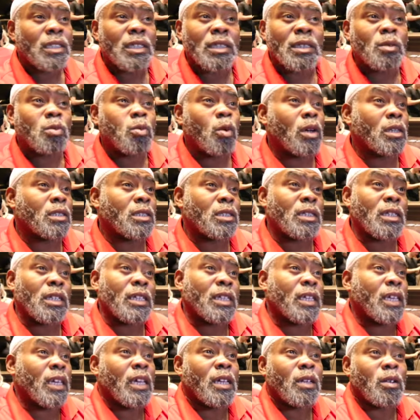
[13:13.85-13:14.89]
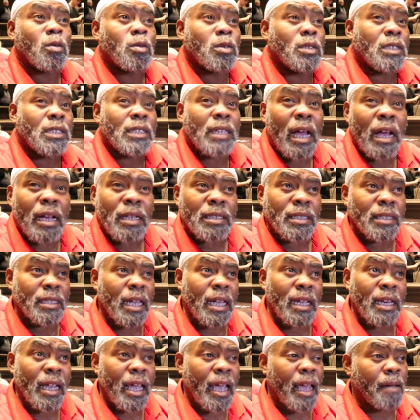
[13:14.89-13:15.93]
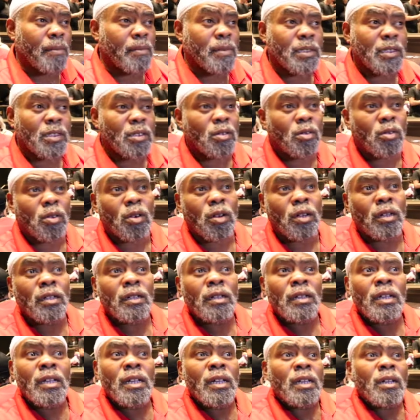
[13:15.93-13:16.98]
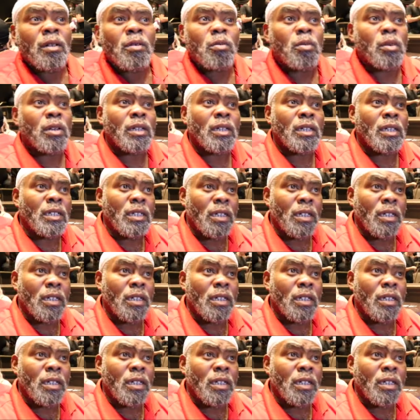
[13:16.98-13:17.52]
This wasn't a kid who was an outstanding amateur or one of